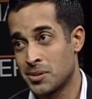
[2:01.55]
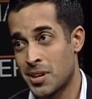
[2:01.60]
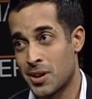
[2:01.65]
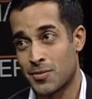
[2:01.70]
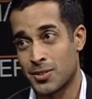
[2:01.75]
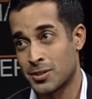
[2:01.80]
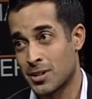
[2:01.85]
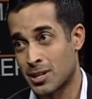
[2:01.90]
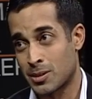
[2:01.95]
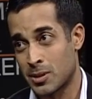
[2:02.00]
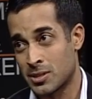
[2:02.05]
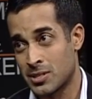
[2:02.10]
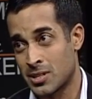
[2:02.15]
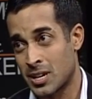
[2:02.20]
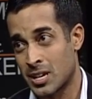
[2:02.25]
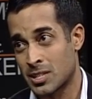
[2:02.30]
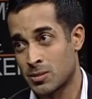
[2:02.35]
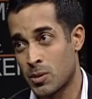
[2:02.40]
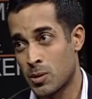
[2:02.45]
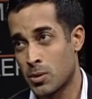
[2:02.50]
never talked about
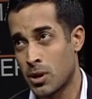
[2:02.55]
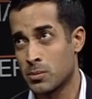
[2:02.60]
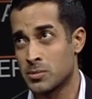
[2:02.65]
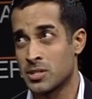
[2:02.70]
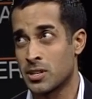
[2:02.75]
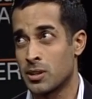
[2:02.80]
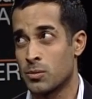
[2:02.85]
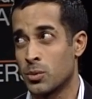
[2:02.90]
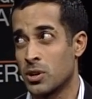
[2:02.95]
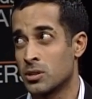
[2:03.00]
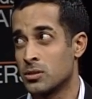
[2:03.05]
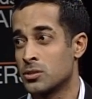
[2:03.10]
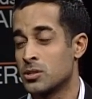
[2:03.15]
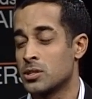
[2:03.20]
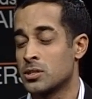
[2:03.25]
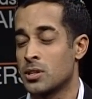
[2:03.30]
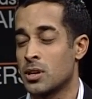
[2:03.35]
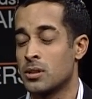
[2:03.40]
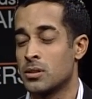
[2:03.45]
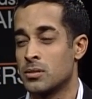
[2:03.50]
sex. My mom said once,
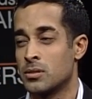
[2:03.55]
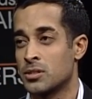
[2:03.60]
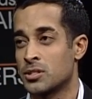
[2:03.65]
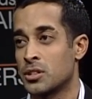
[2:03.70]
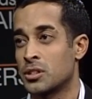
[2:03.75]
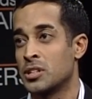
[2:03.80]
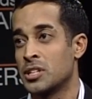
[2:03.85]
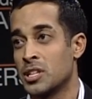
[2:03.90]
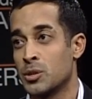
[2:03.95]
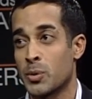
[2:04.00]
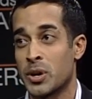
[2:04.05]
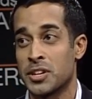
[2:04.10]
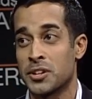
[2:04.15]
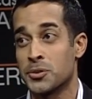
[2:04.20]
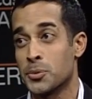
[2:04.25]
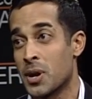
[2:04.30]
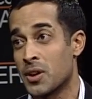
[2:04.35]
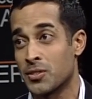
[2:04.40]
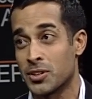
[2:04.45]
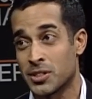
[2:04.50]
she said, there's a clean way to
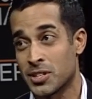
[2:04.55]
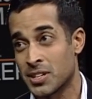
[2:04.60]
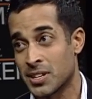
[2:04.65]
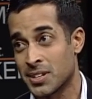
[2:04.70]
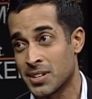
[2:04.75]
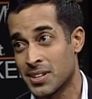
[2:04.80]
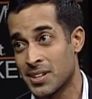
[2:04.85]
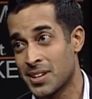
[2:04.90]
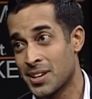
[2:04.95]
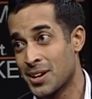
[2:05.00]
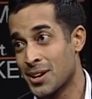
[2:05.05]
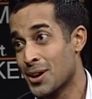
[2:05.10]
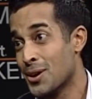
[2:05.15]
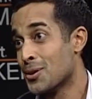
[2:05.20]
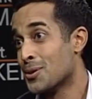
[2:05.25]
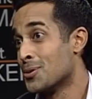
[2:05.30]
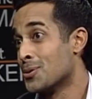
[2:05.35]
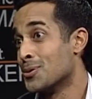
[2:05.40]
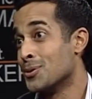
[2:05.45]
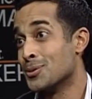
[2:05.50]
do everything.
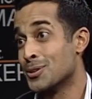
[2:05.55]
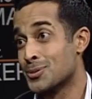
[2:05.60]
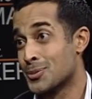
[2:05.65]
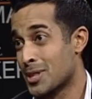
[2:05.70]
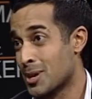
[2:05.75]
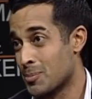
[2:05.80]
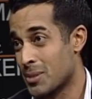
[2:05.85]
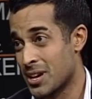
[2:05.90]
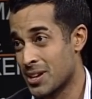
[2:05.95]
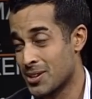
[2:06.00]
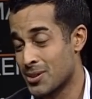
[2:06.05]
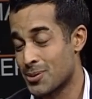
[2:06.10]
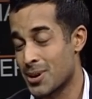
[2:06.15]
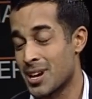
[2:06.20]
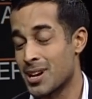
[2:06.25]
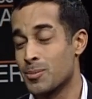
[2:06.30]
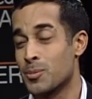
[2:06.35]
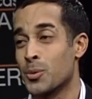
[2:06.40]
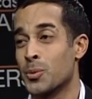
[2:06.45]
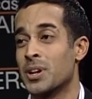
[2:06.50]
Who knows what that meant,
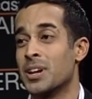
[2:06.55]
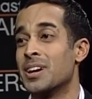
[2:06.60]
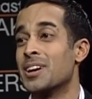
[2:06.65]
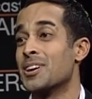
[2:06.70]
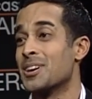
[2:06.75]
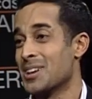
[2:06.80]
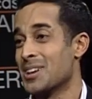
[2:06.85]
right? But when